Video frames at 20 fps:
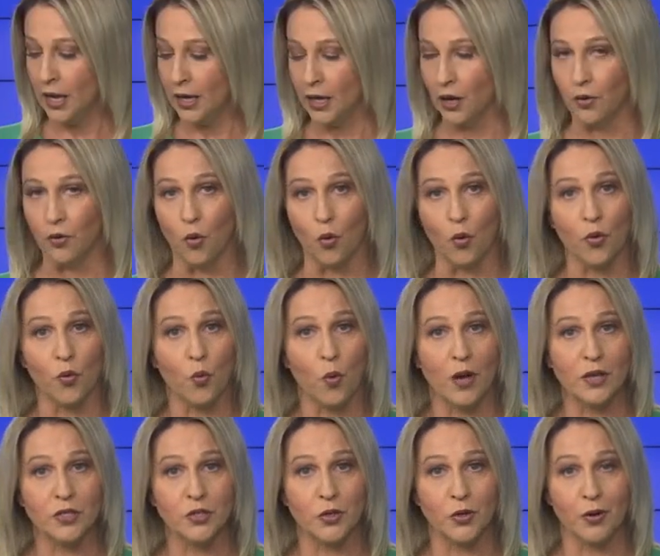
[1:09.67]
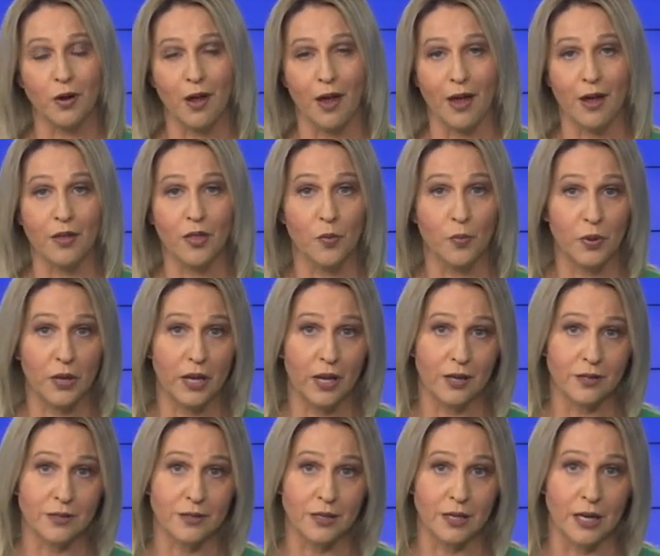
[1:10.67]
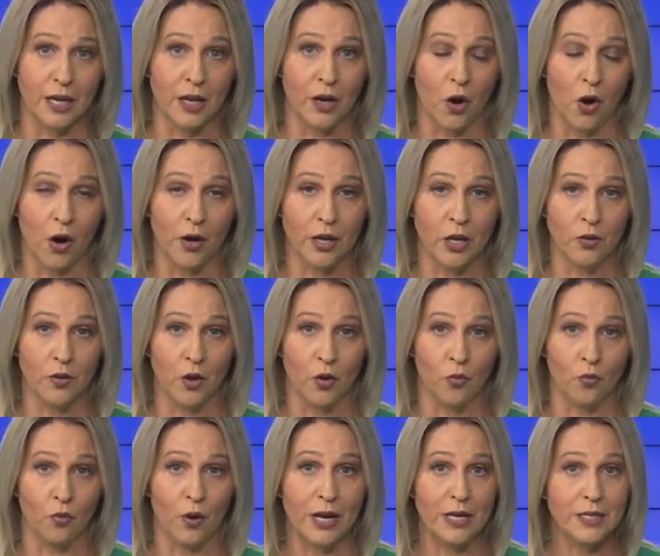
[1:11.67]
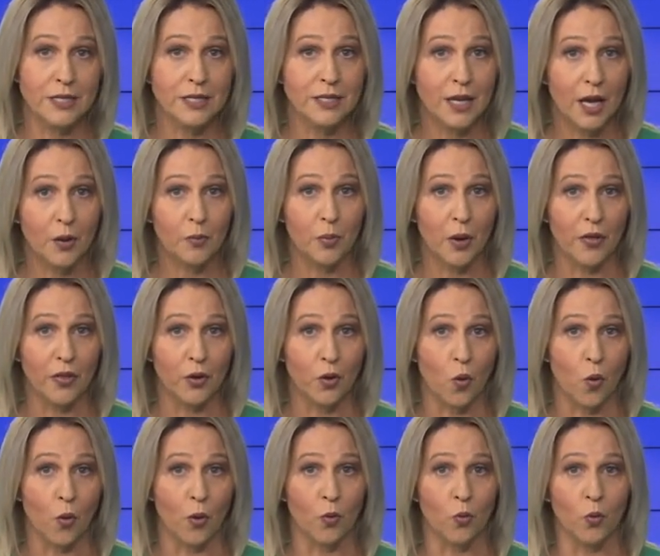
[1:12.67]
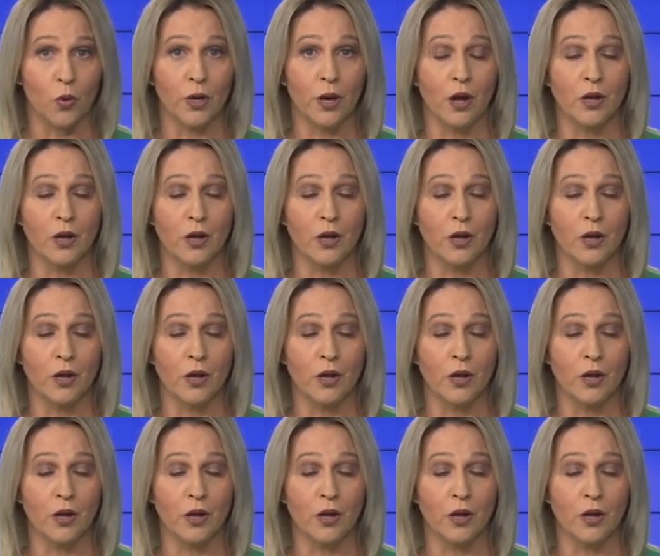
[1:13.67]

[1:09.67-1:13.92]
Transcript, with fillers: Now, Northwestern and the PSC had argued that rates set by the court would